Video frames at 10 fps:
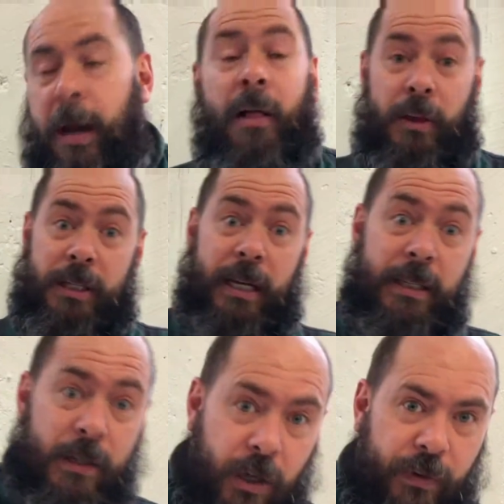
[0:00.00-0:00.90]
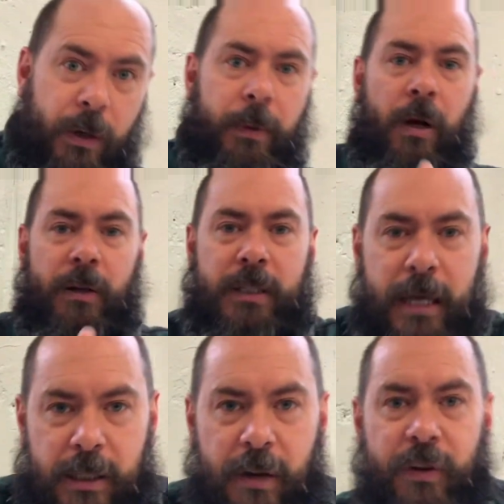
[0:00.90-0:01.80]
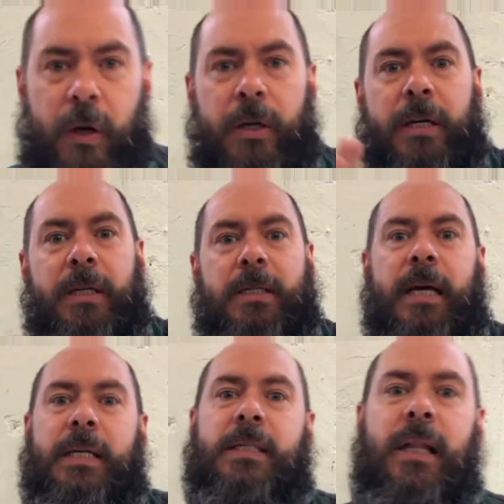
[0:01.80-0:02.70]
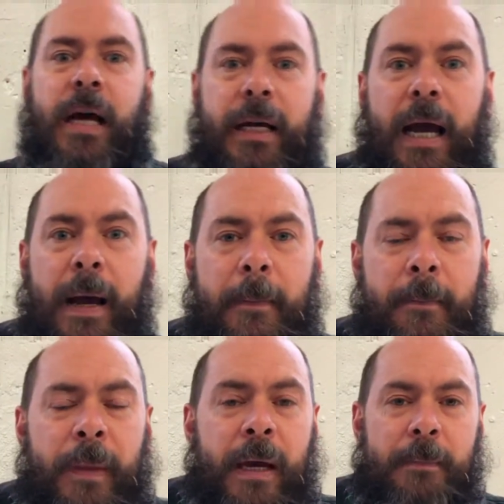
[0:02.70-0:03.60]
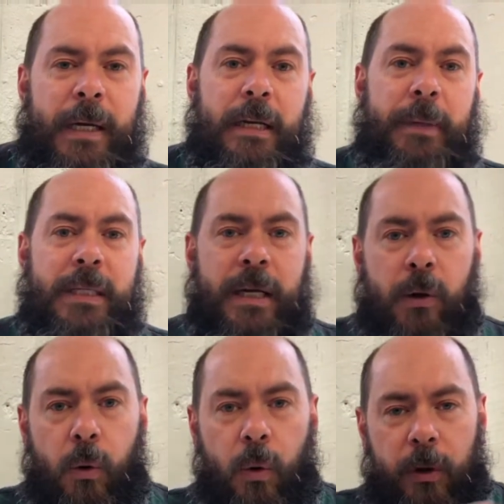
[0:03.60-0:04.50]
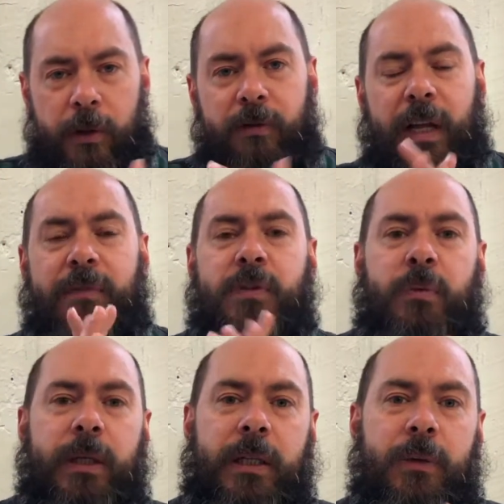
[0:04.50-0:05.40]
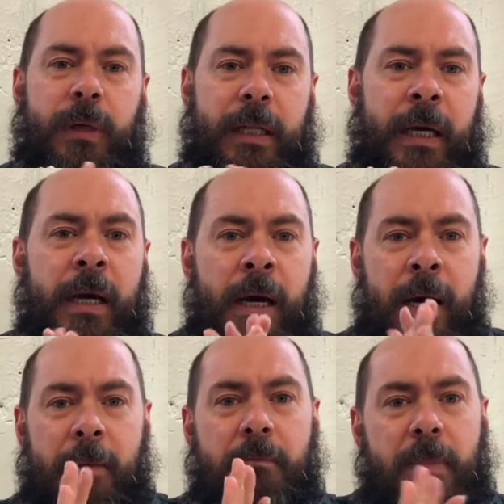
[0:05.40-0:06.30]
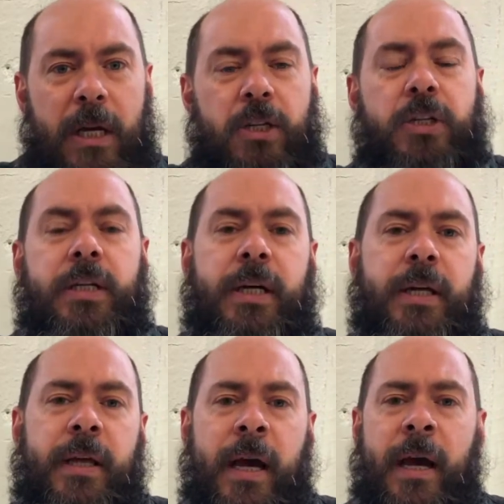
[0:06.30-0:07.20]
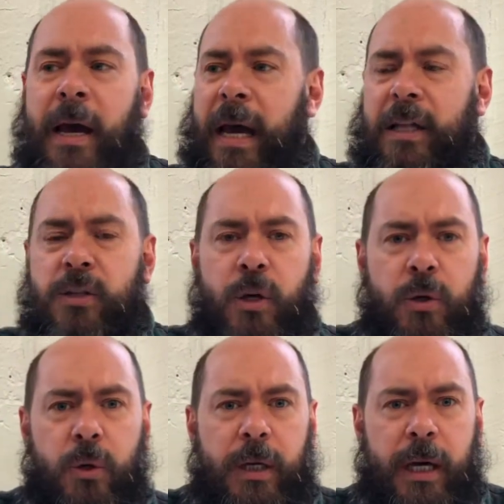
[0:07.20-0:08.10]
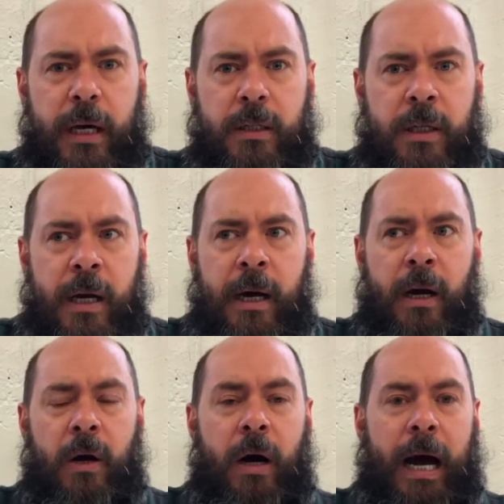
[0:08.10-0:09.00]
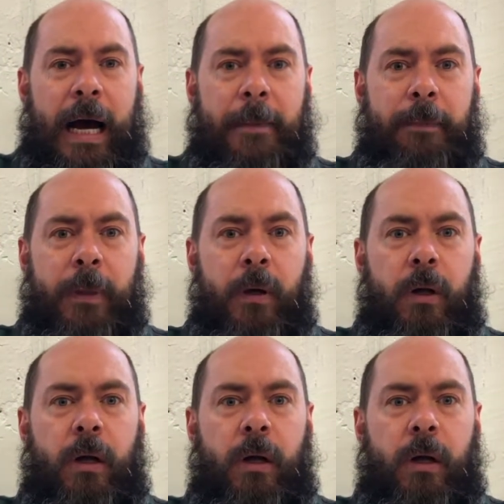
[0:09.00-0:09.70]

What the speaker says: this tastes like Sauvignon Blanc, this tastes like Viognier, this tastes like Petit Manseng. All of the flavours really mesh together, and so you get a